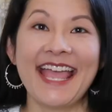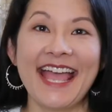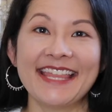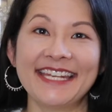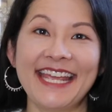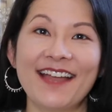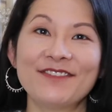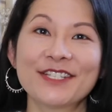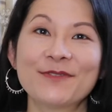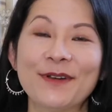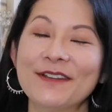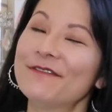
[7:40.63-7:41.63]
And then I have
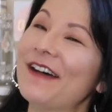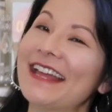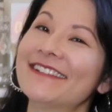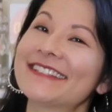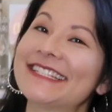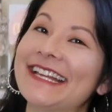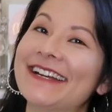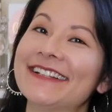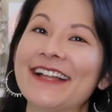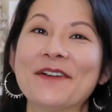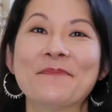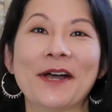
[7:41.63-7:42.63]
just one final sale
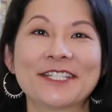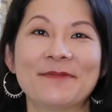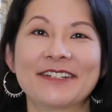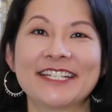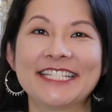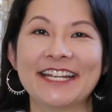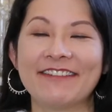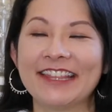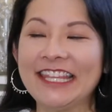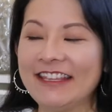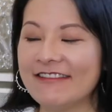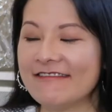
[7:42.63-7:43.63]
on Poshmark to share with
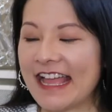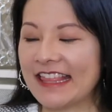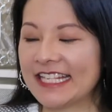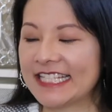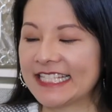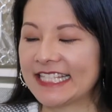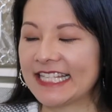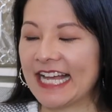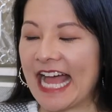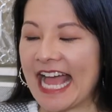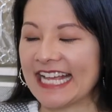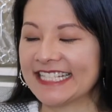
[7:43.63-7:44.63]
you, and this is the
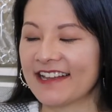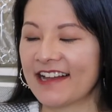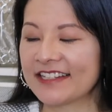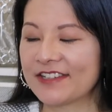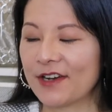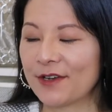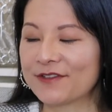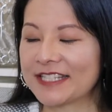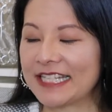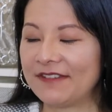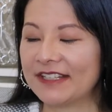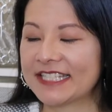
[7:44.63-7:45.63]
Izod Golf
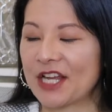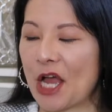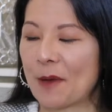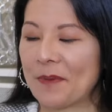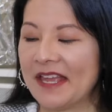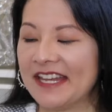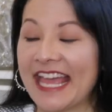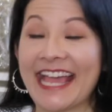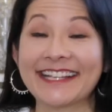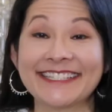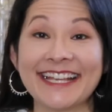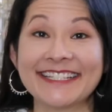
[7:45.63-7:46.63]
Sleeveless Top in
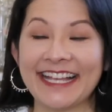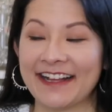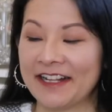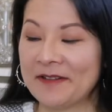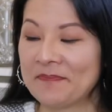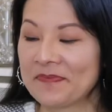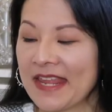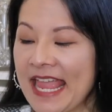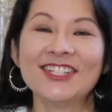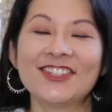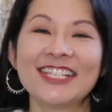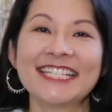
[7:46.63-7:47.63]
XXL.
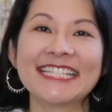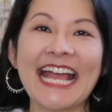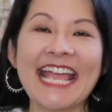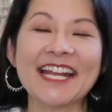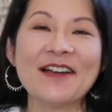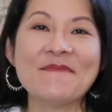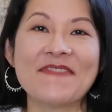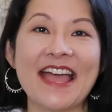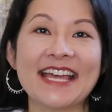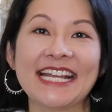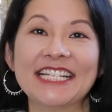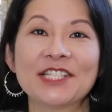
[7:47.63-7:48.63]
So this is an item
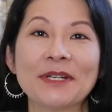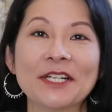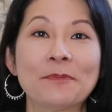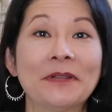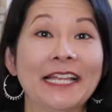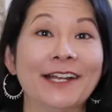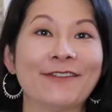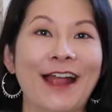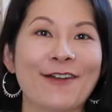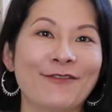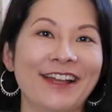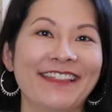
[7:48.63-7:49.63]
that I just wanted to play
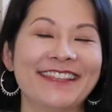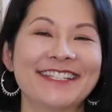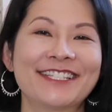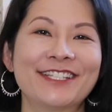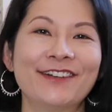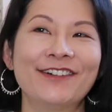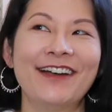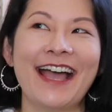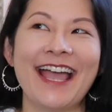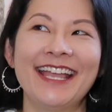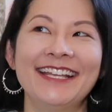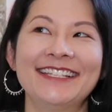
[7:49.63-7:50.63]
around with. So
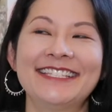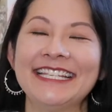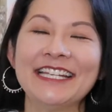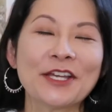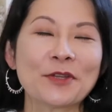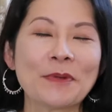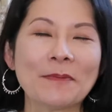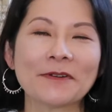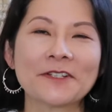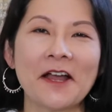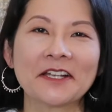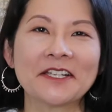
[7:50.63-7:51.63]
I had seen other people
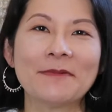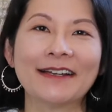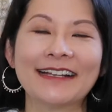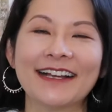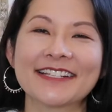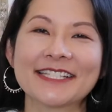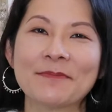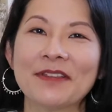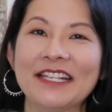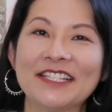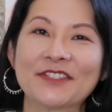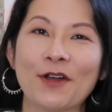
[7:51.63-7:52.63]
talking about how some of
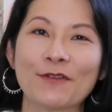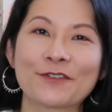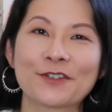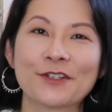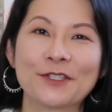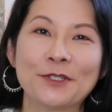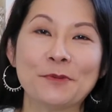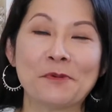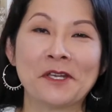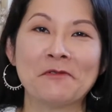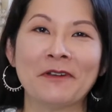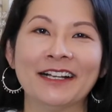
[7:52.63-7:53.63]
these golf shirts do
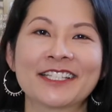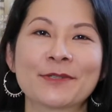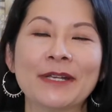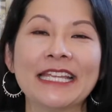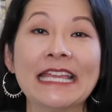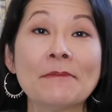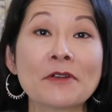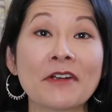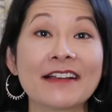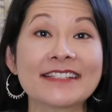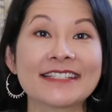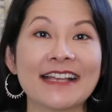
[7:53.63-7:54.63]
pretty well. So when I came
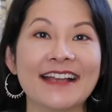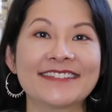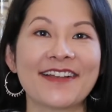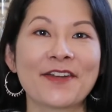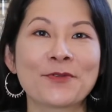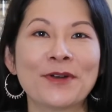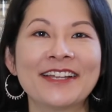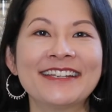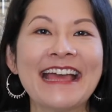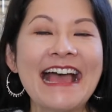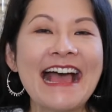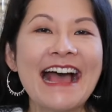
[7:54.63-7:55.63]
across this Izod one,
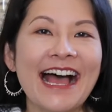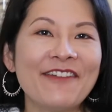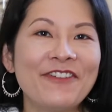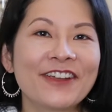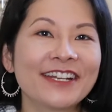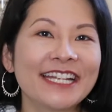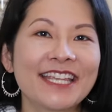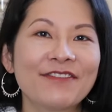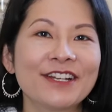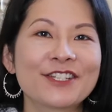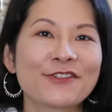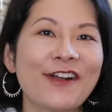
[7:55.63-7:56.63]
I figured I'd give
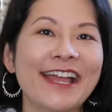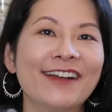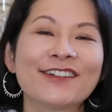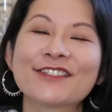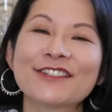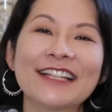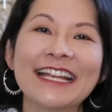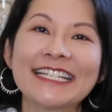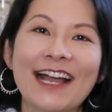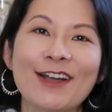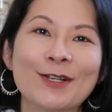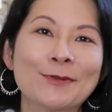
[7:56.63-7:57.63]
it a try. I also liked
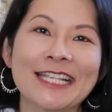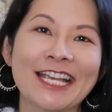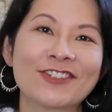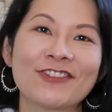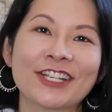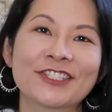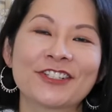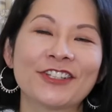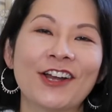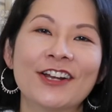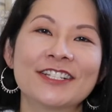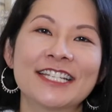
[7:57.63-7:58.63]
how it was extra, extra
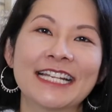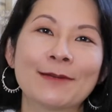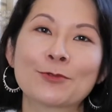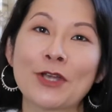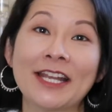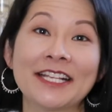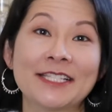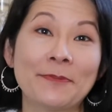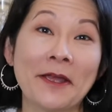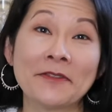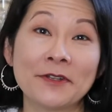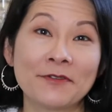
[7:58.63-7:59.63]
large. Again, I'm trying to
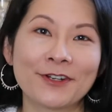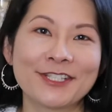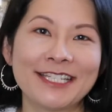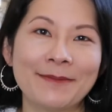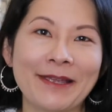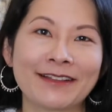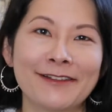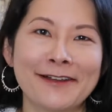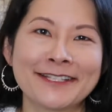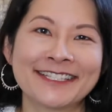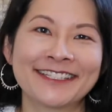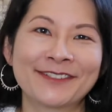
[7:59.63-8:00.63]
expand the diversity in my
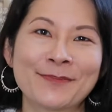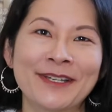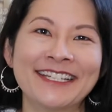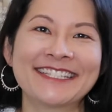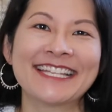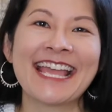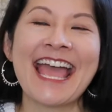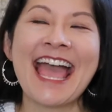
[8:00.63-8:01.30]
closet a little bit.